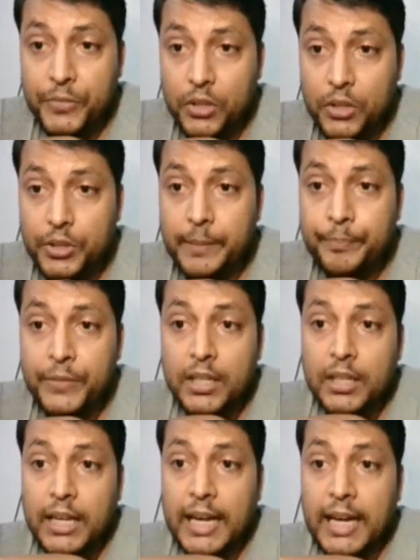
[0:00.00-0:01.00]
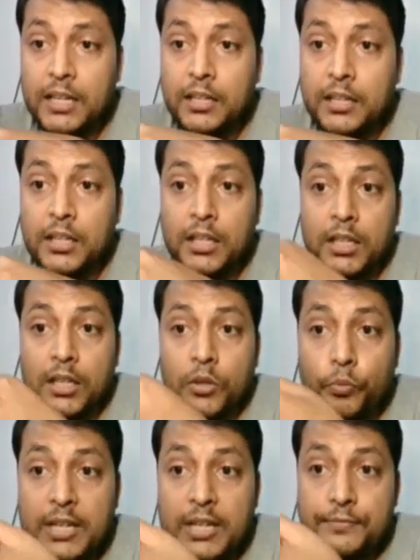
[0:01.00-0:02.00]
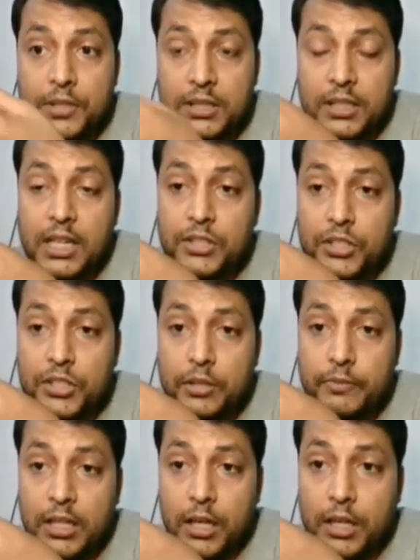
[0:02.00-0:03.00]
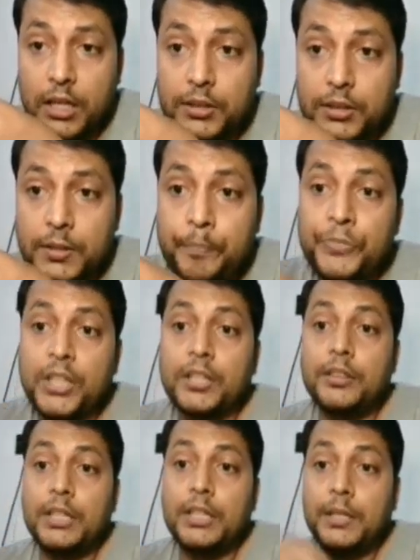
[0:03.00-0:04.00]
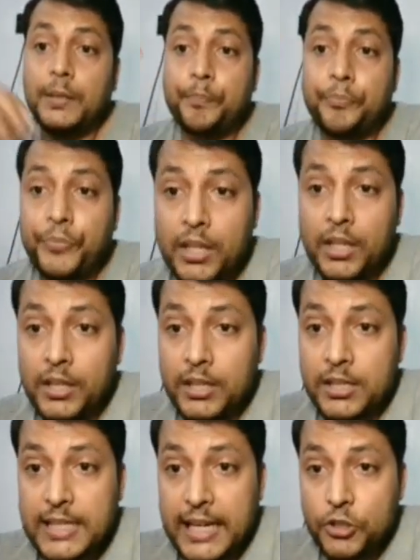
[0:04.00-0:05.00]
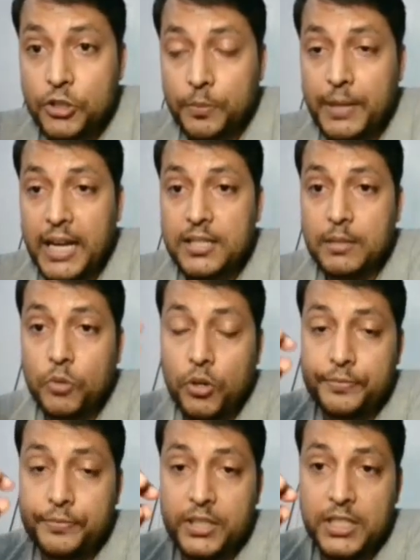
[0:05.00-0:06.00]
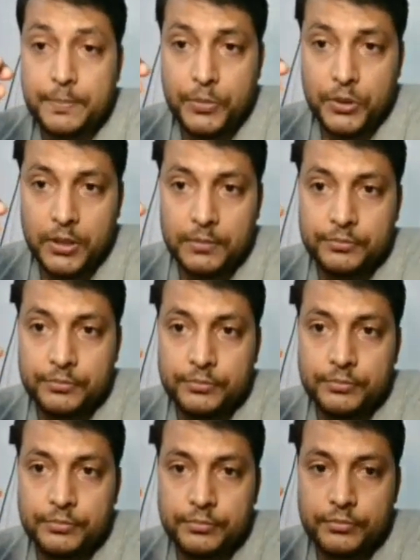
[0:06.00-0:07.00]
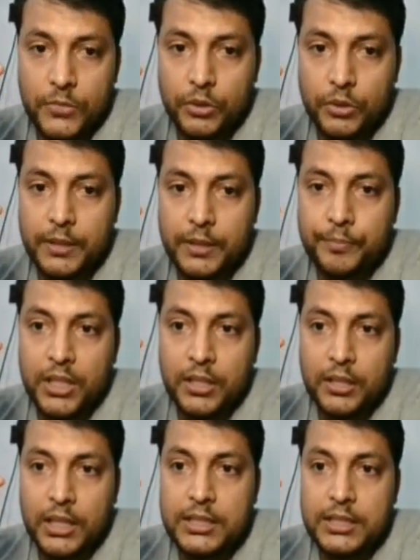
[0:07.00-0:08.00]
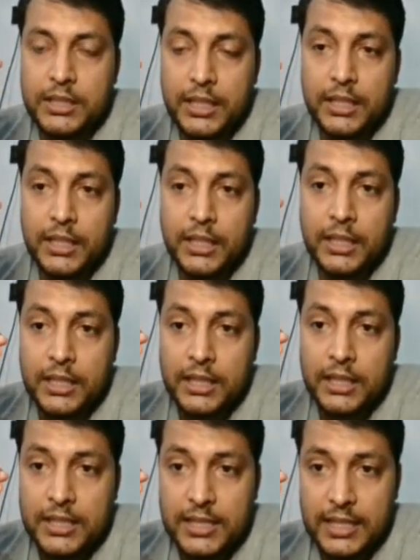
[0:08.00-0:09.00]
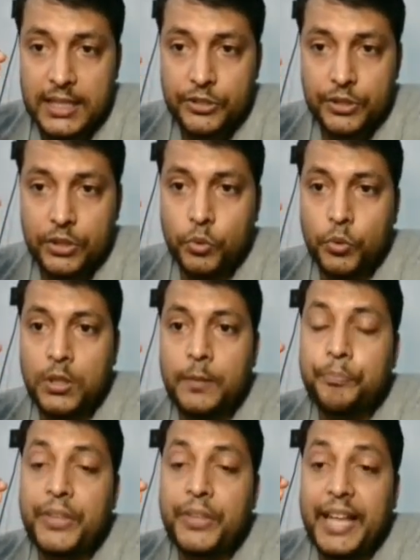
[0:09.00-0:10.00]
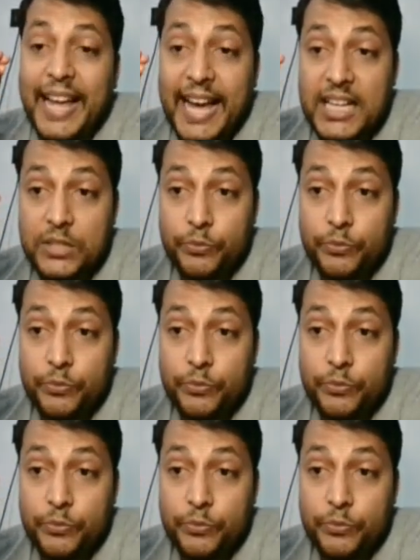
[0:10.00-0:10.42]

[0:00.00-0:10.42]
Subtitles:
Okay, and when fertilization will occur, the cytoplasm of the sperm, okay, containing centriole as